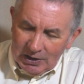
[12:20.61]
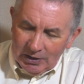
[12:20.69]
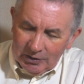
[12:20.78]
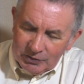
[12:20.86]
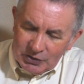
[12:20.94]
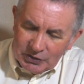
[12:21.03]

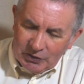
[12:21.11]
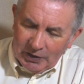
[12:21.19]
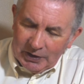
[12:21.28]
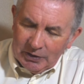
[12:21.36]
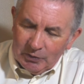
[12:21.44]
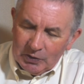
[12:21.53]
We'll just go
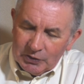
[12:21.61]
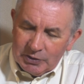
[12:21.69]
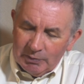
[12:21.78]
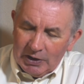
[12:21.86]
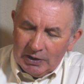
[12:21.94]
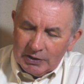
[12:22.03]
in the
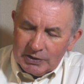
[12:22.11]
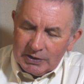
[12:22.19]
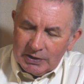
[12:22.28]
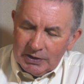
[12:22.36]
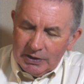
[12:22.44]
watermarks.